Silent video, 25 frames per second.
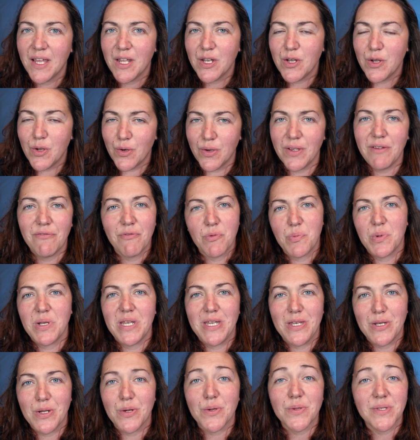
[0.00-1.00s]
not
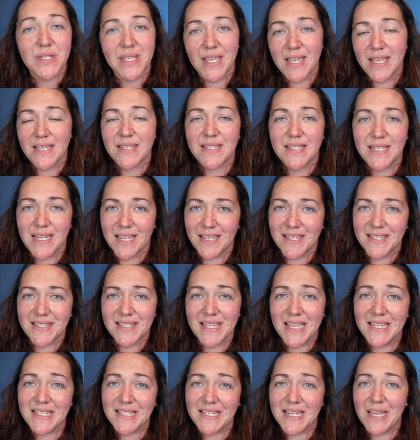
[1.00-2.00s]
everybody knows it as
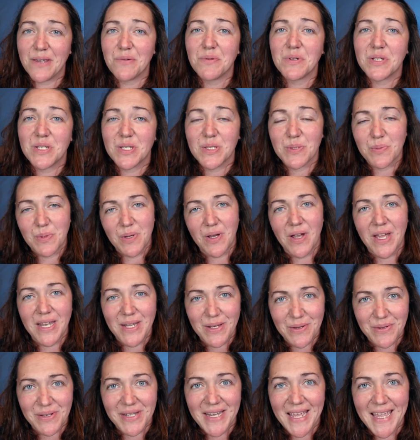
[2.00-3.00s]
tagasaste, which is what I
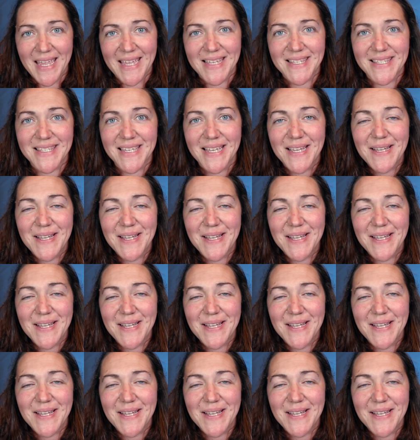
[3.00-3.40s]
know it as.